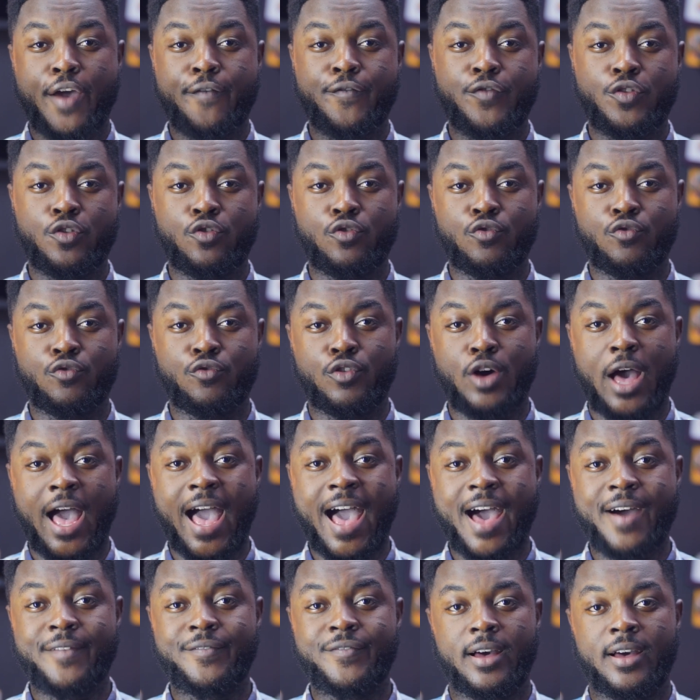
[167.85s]
If you
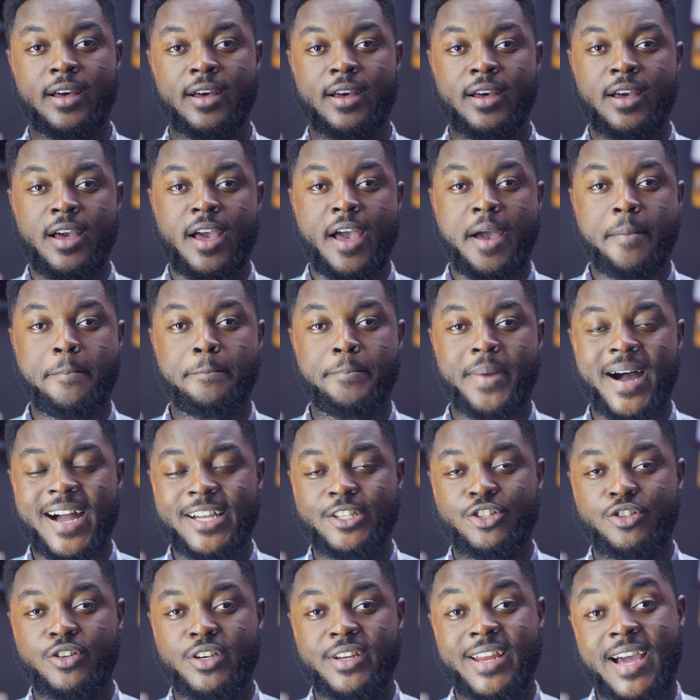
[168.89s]
have a
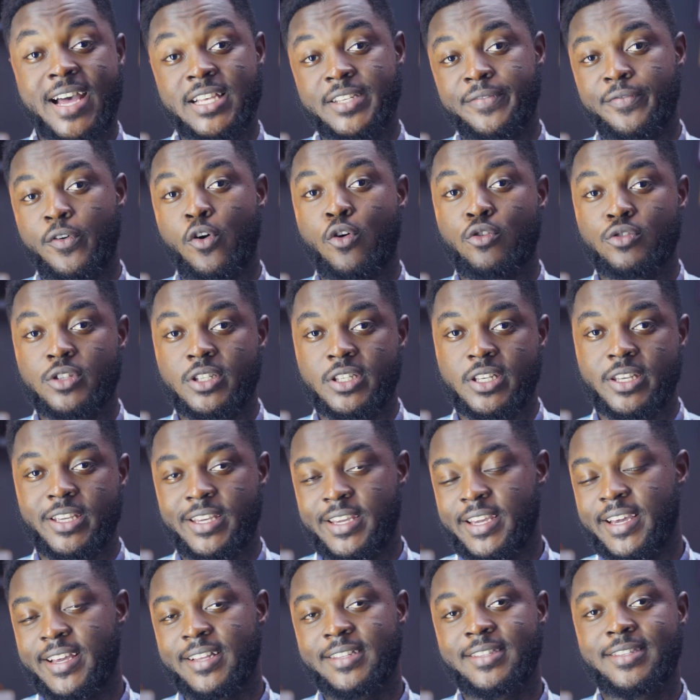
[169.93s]
battery that's faulty,
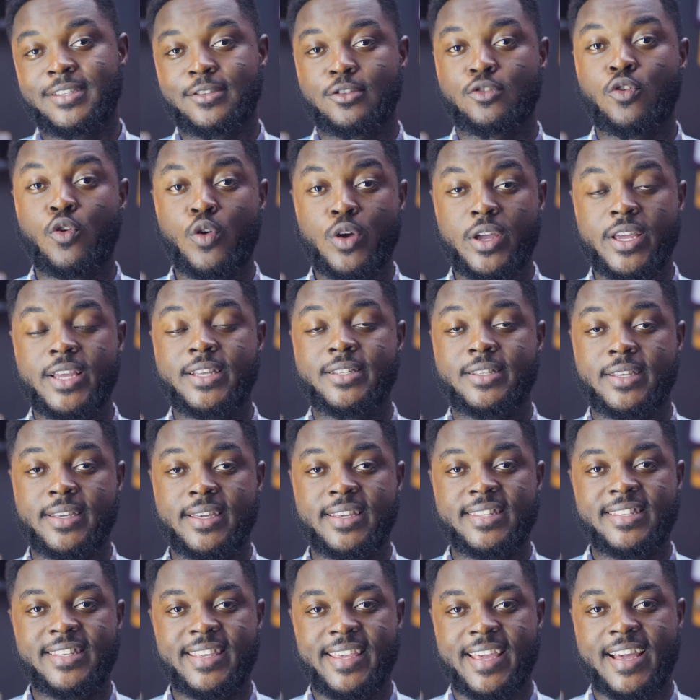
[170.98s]
it's so easy
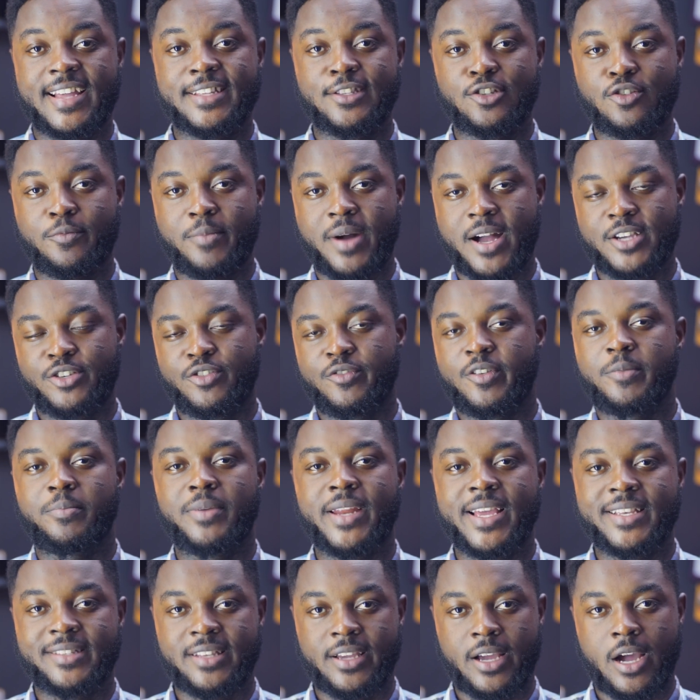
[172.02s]
to get your battery
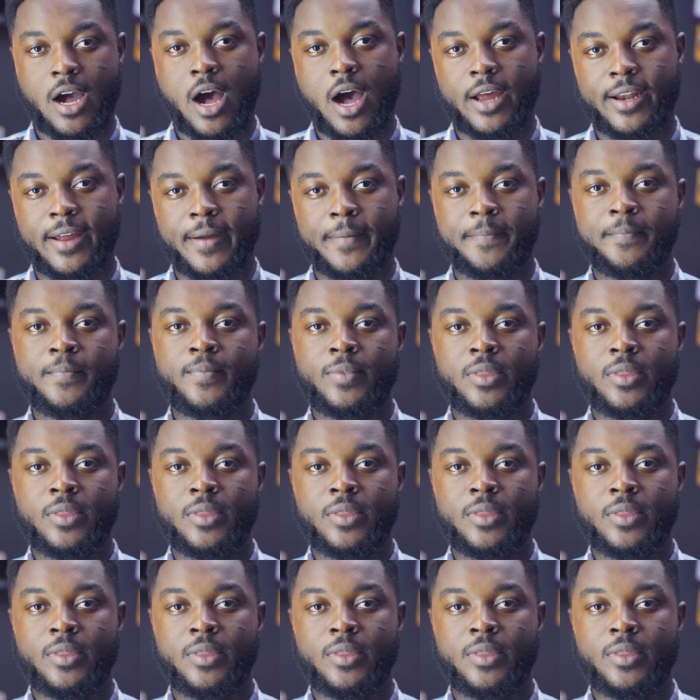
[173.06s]
replaced in Ghana.